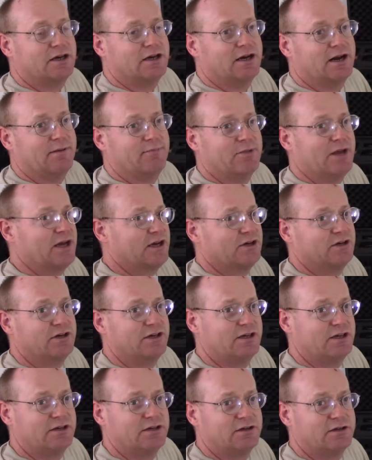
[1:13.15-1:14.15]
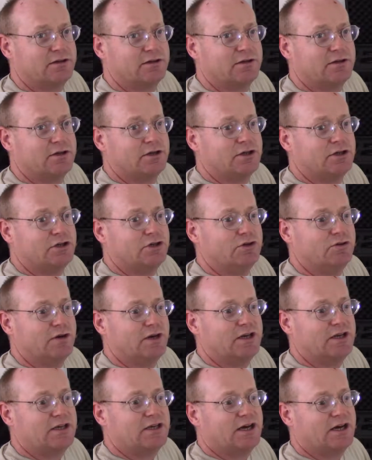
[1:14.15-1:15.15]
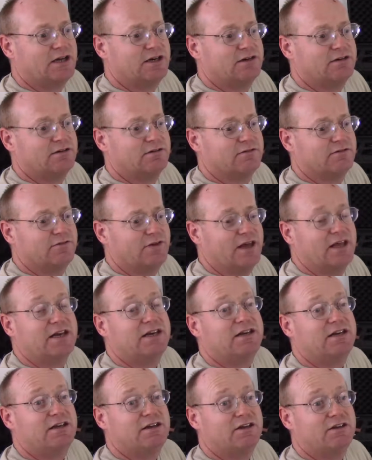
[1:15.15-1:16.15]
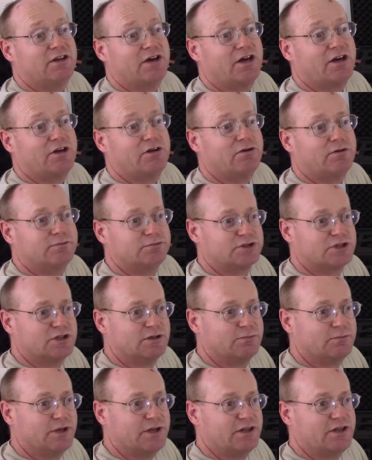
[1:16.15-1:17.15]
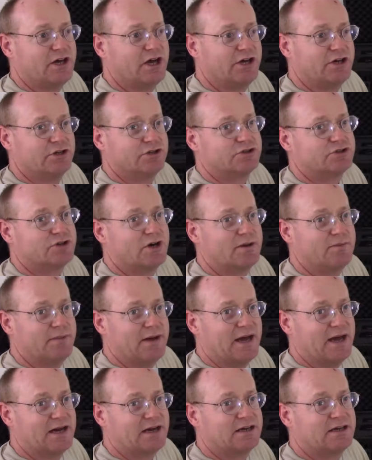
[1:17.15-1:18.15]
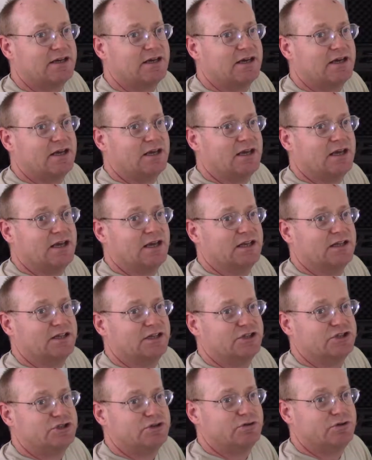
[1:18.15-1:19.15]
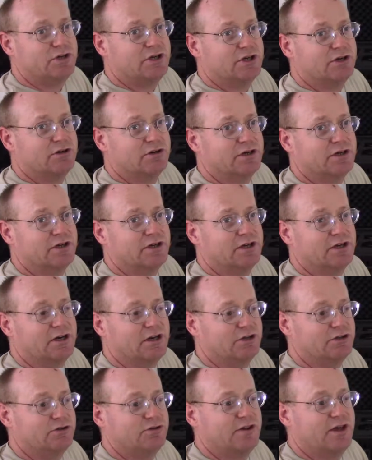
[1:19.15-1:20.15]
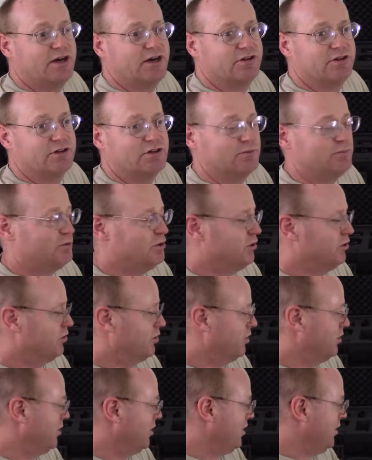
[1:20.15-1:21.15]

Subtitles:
And I'm not going to do any kind of editing of the audio. I'm just going to play the audio straight back and let you hear it. And I'll do that on the computer.